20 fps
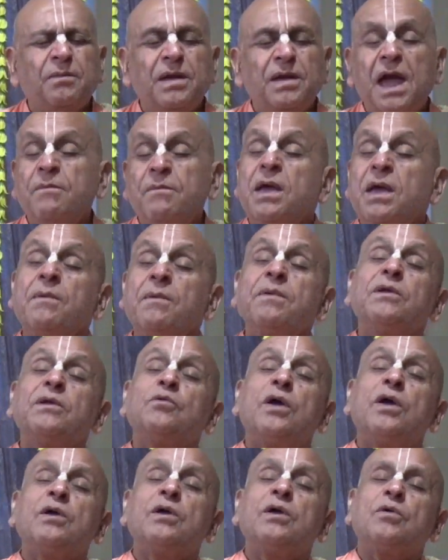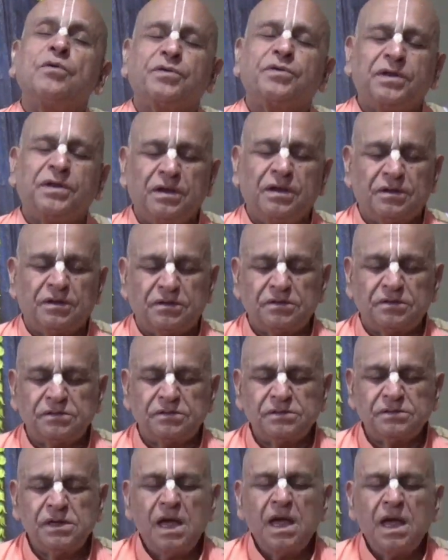I may be doing good things.
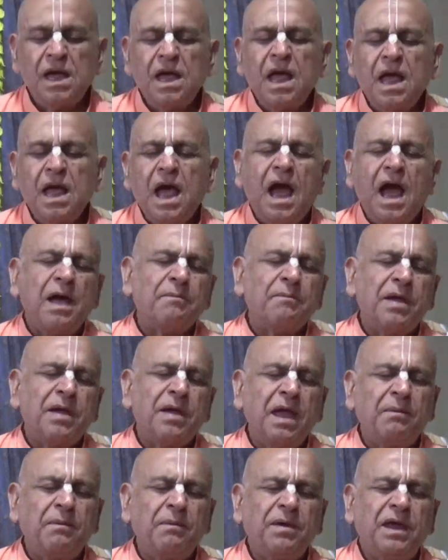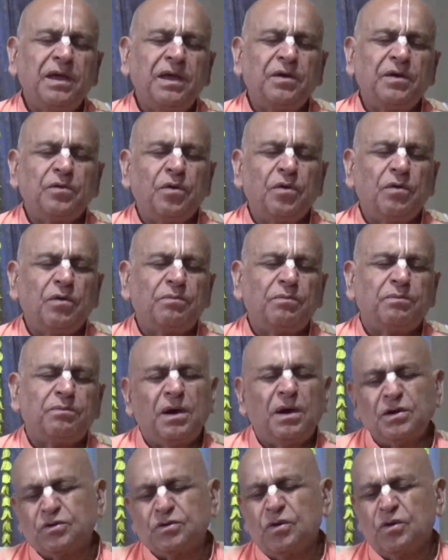I may be,
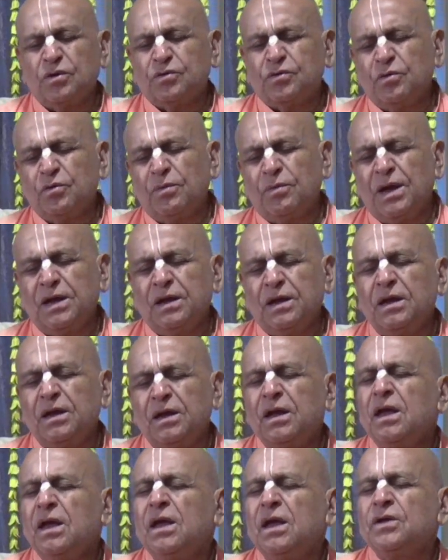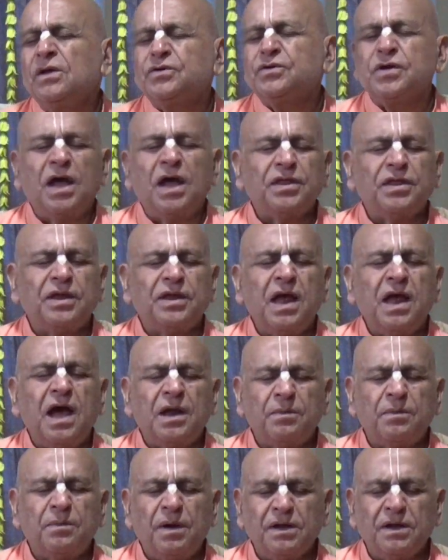punctual to my sadhana
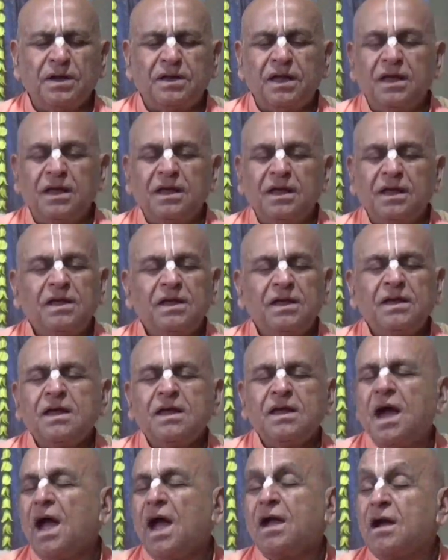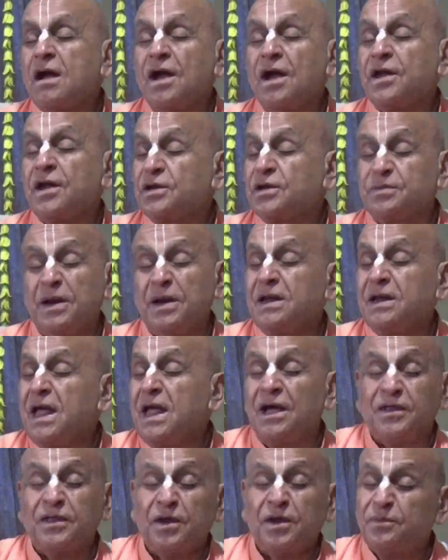or bhakti. I can't expect
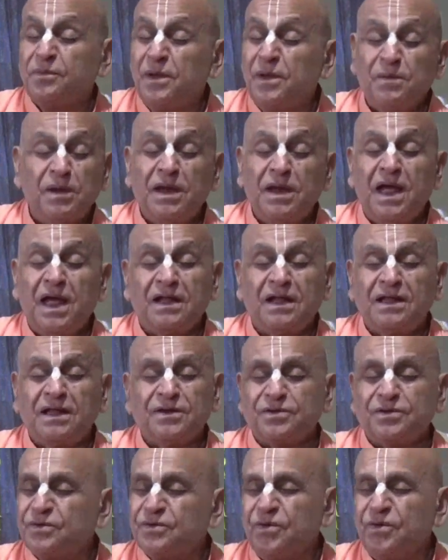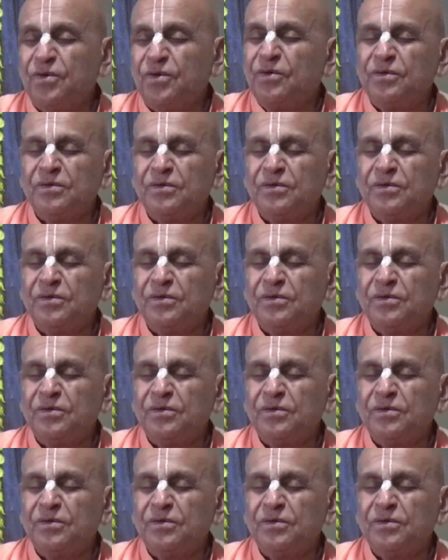others will be like this, no.